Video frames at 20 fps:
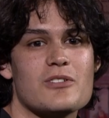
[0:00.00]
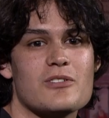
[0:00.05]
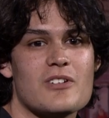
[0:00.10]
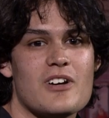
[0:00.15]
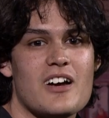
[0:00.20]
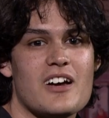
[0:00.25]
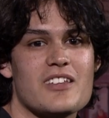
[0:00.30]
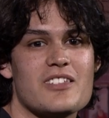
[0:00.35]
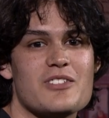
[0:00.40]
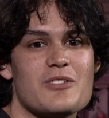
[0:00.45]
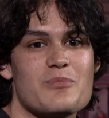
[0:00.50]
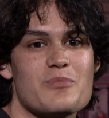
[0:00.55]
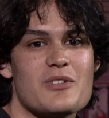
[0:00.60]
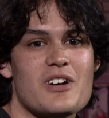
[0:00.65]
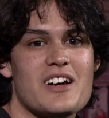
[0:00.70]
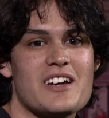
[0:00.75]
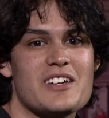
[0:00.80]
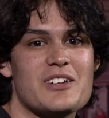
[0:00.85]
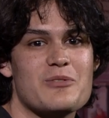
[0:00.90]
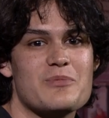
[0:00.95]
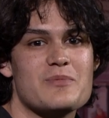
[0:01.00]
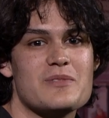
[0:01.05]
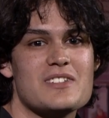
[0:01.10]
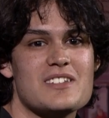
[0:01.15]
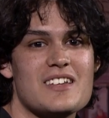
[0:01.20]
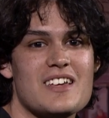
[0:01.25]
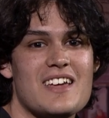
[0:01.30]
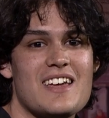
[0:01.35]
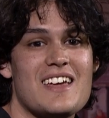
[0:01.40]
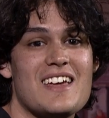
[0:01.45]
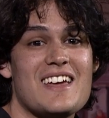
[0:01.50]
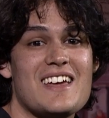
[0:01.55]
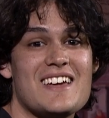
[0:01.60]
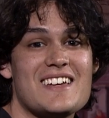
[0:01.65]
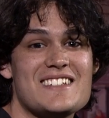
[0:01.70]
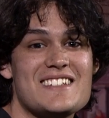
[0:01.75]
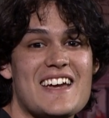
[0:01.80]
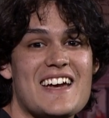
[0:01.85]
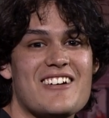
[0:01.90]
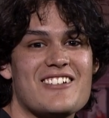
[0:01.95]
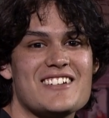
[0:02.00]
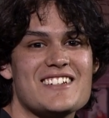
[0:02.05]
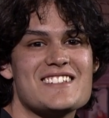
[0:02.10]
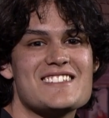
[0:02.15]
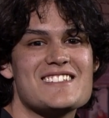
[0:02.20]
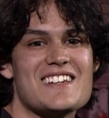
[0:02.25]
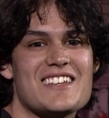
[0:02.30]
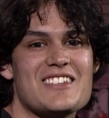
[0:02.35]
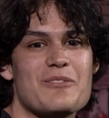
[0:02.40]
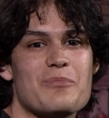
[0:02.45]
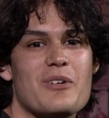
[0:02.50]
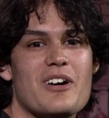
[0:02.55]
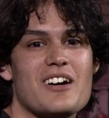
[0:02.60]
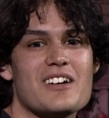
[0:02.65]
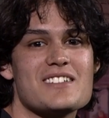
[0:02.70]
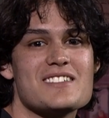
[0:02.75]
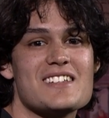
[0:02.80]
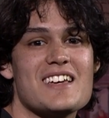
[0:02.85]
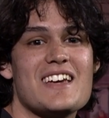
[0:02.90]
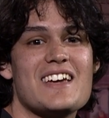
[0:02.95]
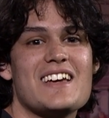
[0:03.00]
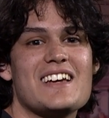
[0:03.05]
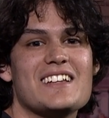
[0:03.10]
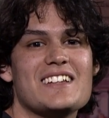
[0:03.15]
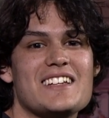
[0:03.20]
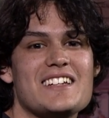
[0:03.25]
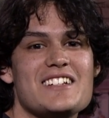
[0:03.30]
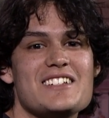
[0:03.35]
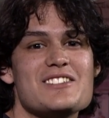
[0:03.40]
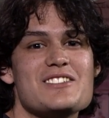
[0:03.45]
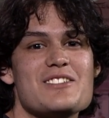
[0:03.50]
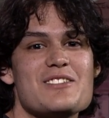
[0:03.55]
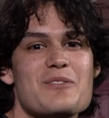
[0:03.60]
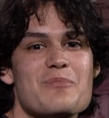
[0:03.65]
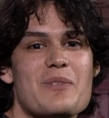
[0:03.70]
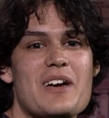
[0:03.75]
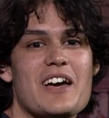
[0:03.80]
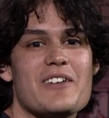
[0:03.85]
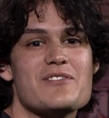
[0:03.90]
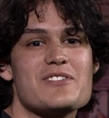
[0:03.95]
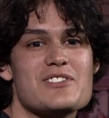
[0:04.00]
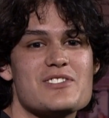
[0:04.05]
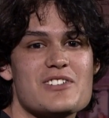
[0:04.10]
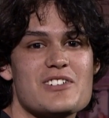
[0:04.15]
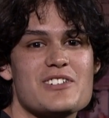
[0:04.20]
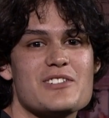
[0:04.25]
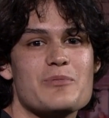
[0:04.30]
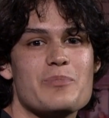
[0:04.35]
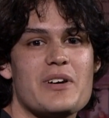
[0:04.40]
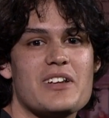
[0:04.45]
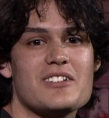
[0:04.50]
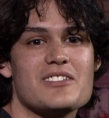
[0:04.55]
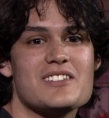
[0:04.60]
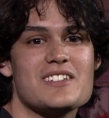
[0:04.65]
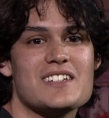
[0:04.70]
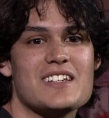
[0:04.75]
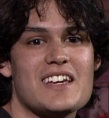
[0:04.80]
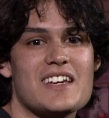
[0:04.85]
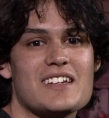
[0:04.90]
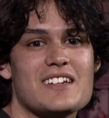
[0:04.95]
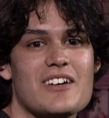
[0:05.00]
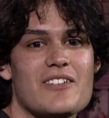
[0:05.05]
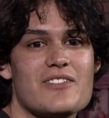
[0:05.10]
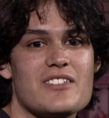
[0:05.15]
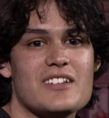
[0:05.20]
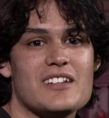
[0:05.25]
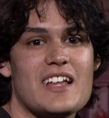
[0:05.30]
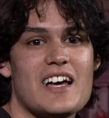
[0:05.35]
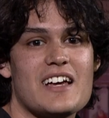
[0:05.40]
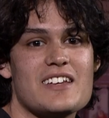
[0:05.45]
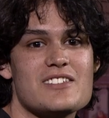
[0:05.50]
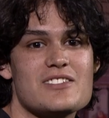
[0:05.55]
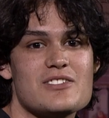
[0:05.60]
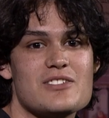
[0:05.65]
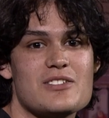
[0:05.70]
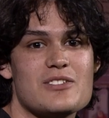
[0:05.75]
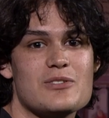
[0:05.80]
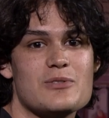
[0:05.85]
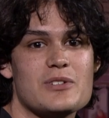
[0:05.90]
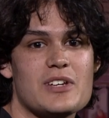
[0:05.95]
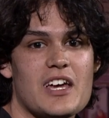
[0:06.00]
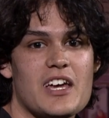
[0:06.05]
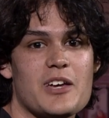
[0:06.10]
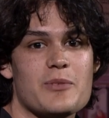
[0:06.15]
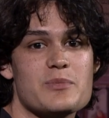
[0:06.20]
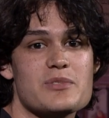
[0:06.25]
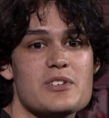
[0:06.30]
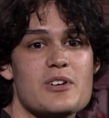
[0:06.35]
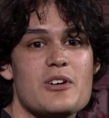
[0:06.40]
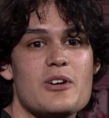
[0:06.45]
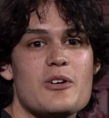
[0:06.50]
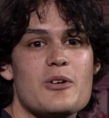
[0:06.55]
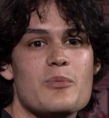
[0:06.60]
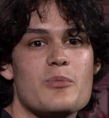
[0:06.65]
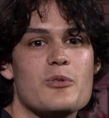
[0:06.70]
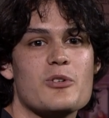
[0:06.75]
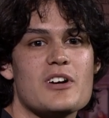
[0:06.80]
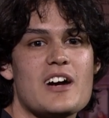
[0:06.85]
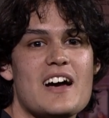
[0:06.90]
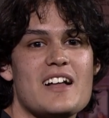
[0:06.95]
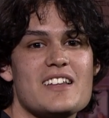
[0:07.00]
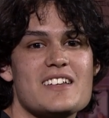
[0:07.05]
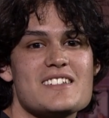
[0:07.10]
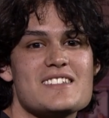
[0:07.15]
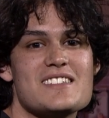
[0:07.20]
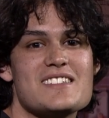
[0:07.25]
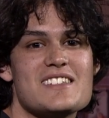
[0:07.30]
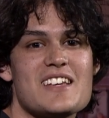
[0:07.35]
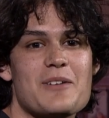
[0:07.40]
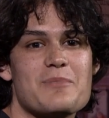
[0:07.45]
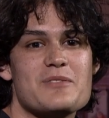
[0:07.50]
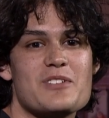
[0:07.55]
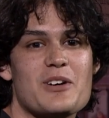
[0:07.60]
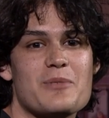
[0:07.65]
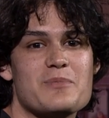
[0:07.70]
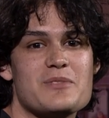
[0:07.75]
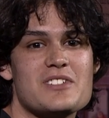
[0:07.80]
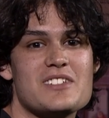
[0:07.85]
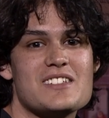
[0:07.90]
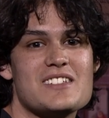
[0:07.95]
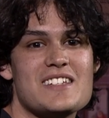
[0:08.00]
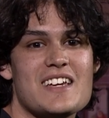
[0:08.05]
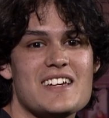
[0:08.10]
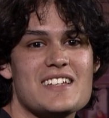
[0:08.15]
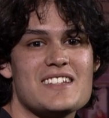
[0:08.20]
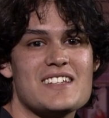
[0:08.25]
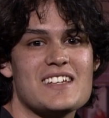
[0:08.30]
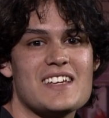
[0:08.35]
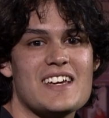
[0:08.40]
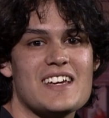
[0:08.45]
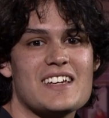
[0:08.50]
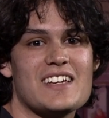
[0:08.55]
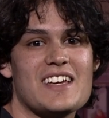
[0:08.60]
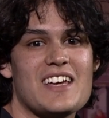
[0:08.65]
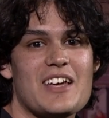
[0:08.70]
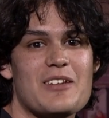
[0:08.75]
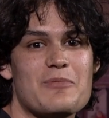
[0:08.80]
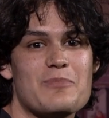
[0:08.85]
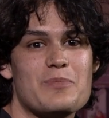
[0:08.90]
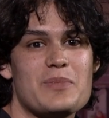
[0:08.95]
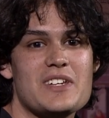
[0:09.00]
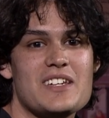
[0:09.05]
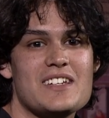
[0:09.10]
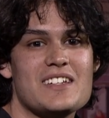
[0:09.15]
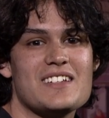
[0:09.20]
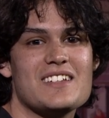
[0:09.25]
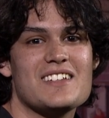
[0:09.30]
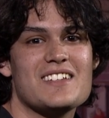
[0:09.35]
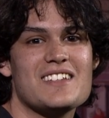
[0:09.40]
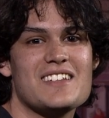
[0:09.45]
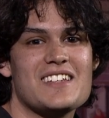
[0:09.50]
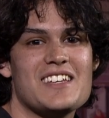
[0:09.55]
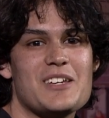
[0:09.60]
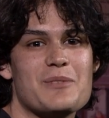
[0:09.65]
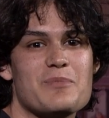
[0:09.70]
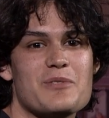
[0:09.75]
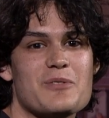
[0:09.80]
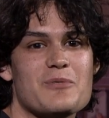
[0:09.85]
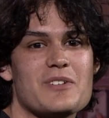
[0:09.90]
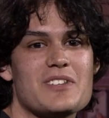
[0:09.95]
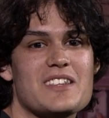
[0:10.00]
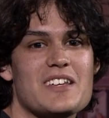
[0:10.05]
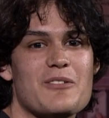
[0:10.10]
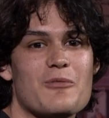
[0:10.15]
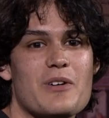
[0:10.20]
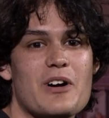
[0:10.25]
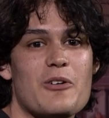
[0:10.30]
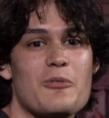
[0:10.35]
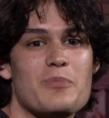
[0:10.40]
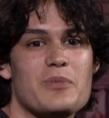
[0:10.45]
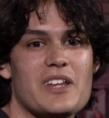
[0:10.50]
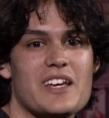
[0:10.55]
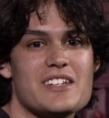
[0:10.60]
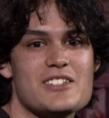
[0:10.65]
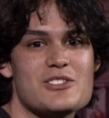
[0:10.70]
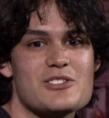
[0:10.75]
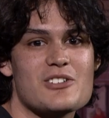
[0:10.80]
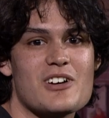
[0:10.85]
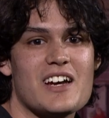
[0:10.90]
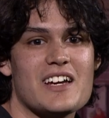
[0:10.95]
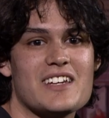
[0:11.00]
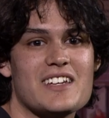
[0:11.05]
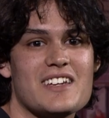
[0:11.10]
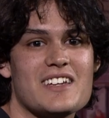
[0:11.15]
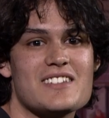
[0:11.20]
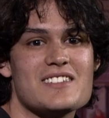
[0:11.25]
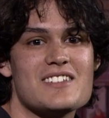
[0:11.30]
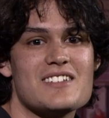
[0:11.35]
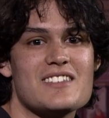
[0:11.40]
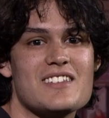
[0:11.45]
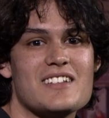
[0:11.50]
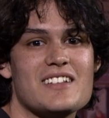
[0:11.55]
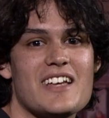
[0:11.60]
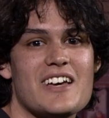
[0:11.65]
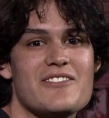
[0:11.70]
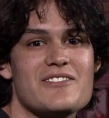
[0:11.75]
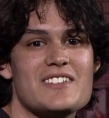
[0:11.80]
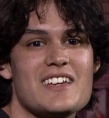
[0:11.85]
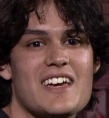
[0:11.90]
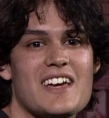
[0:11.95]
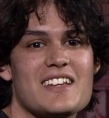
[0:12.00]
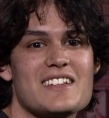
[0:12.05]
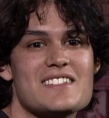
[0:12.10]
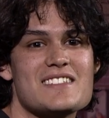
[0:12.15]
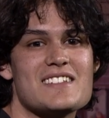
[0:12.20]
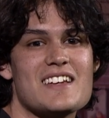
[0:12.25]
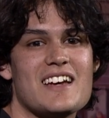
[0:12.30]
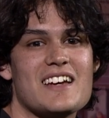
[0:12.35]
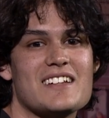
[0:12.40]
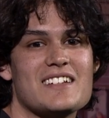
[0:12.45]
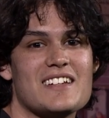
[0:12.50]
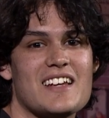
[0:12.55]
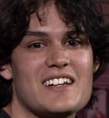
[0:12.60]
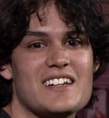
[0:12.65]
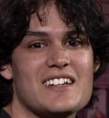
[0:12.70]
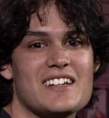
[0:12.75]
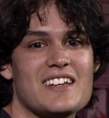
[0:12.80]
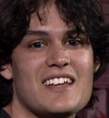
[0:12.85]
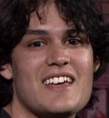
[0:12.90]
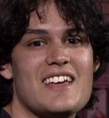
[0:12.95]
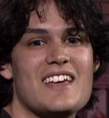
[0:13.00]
Roth brought him down inside the box, leading to the Mavs' third penalty kick of the last two games. Morales stepped up to take the kick and beat the keeper with a well-placed strike into the left-hand side netting.